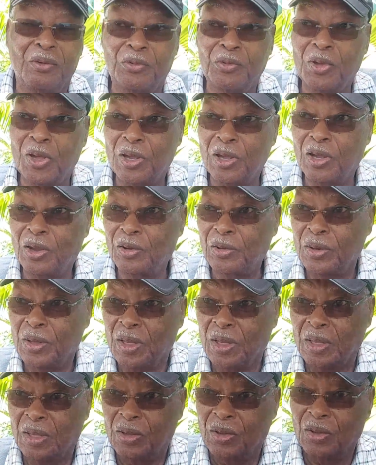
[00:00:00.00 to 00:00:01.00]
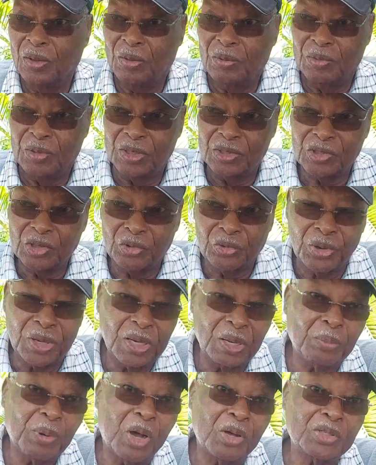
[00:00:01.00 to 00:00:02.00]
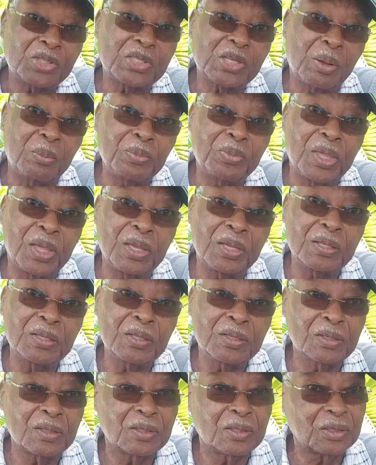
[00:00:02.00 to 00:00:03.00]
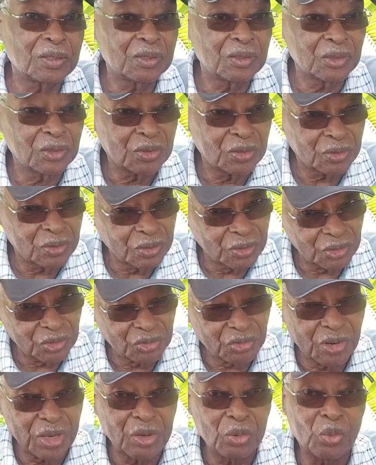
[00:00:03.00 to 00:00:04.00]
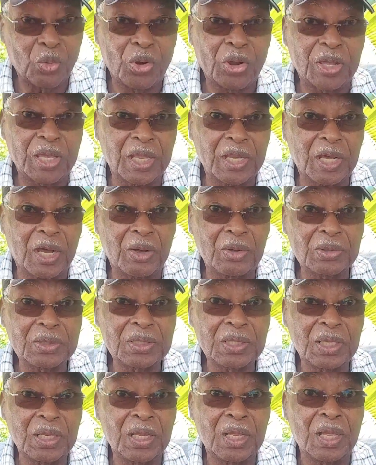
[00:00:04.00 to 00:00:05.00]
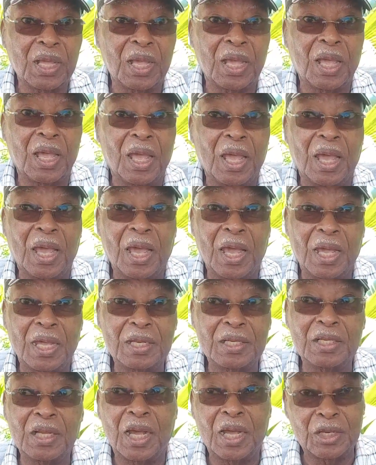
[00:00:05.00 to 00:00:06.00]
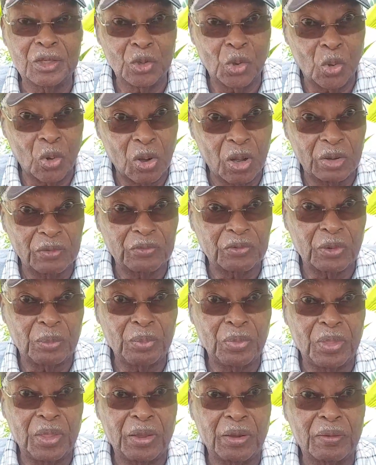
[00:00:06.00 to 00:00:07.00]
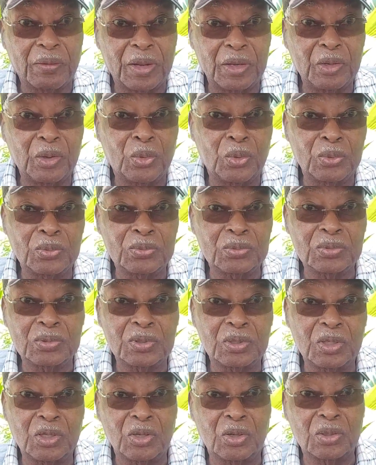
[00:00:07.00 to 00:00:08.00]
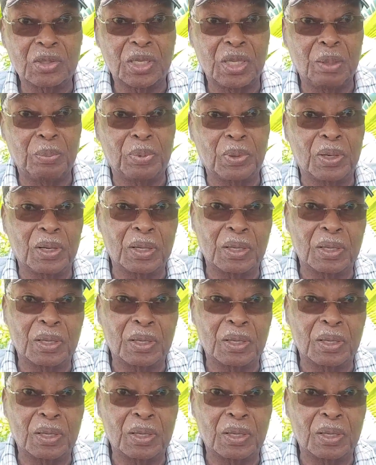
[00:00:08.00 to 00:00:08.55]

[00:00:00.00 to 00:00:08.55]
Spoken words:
If we are disagreeing about something, try to work it out and go on from there. I don't, keep